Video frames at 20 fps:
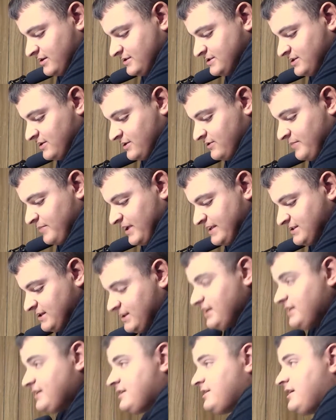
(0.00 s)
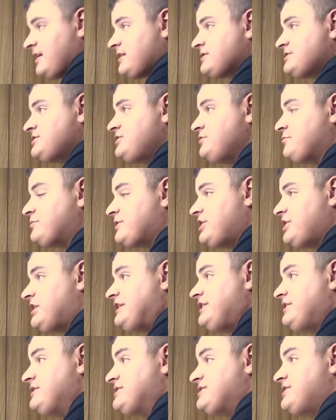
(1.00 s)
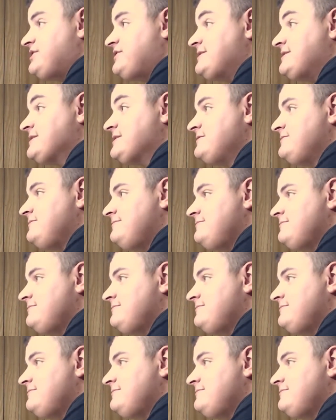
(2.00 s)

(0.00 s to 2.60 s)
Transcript: So basically, they're like the super goody two shoes.